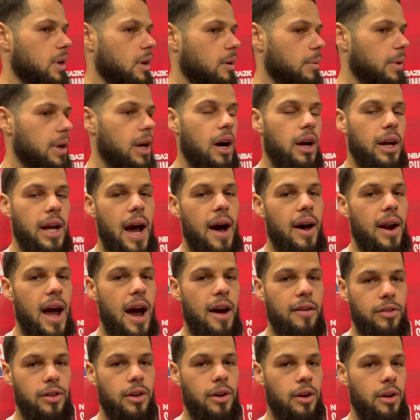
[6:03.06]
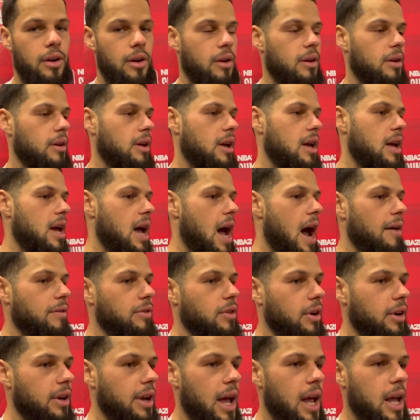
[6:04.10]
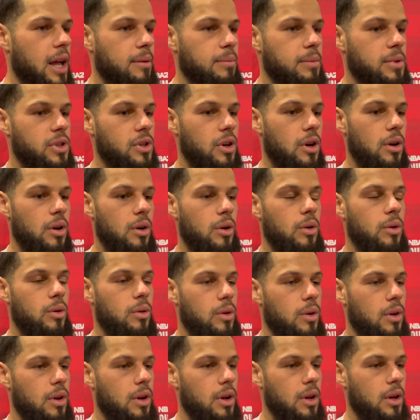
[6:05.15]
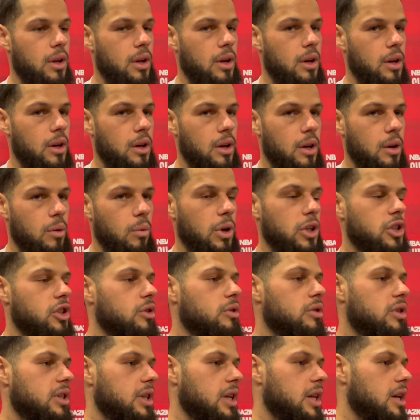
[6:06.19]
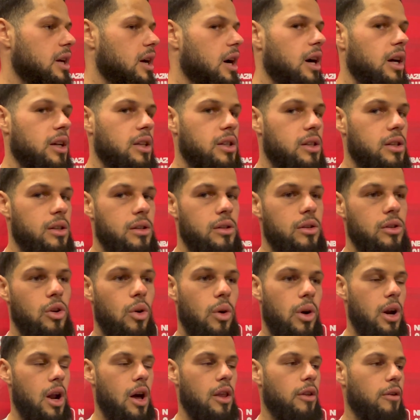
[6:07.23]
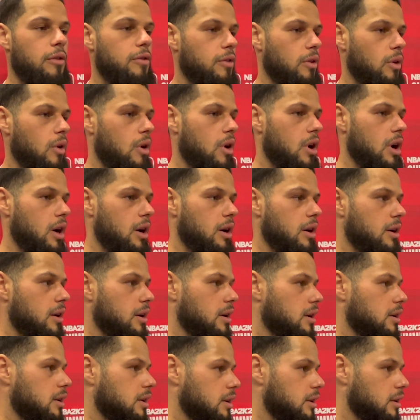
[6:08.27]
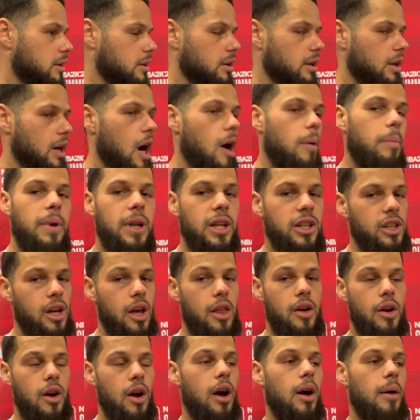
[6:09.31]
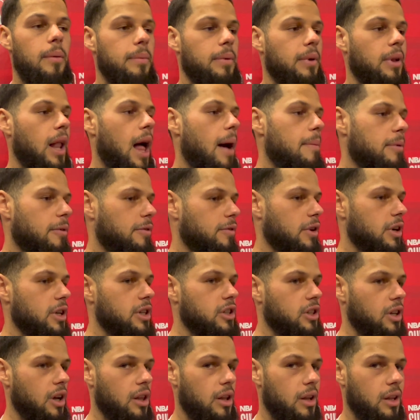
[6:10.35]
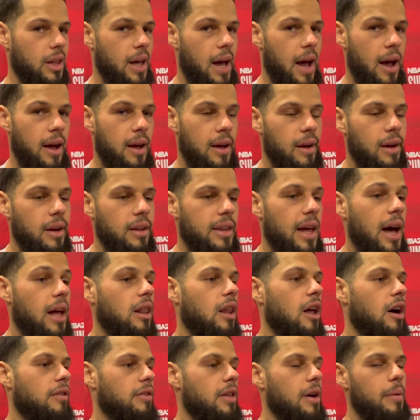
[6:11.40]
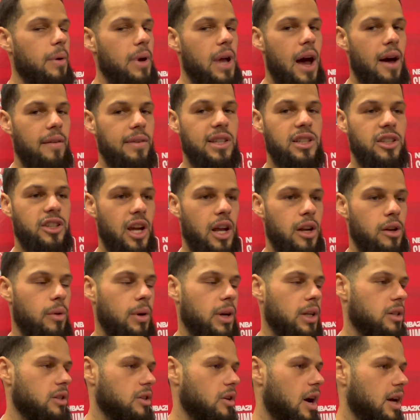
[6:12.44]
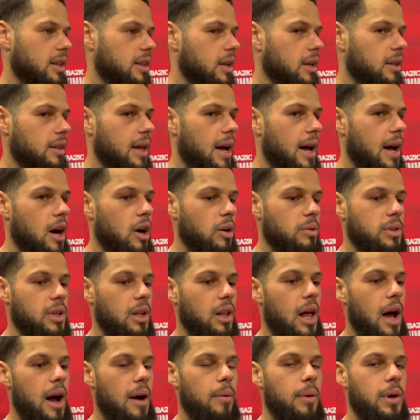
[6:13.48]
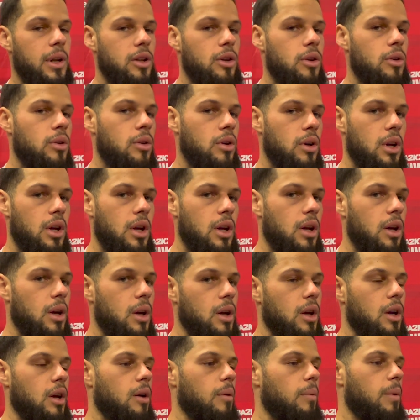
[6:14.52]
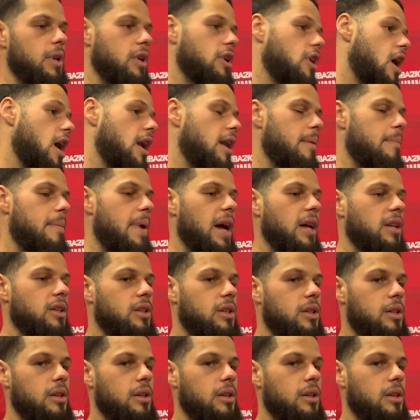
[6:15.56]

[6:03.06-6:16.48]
We hung out after games, so what you see us doing on the floor, helping each other up, clapping for each other, that love that we have is genuine, so I think that helps a lot when you're on the bench